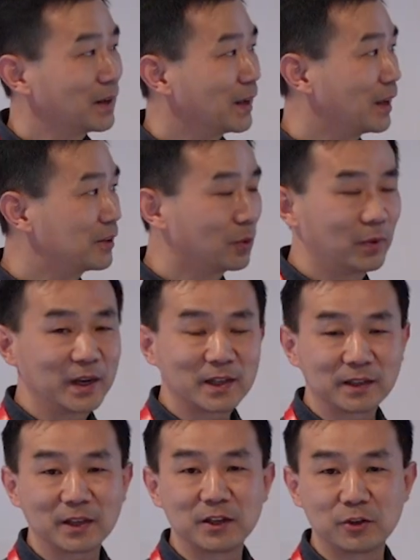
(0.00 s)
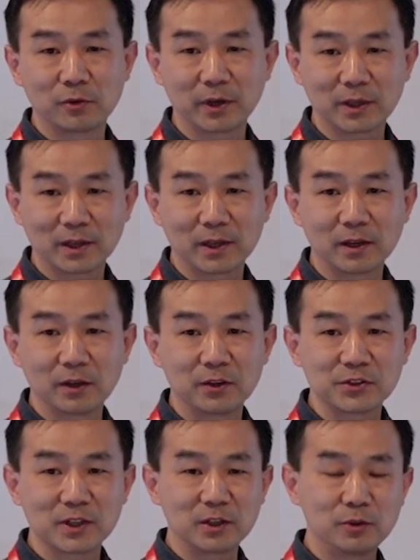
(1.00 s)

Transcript: And the way that they do it is they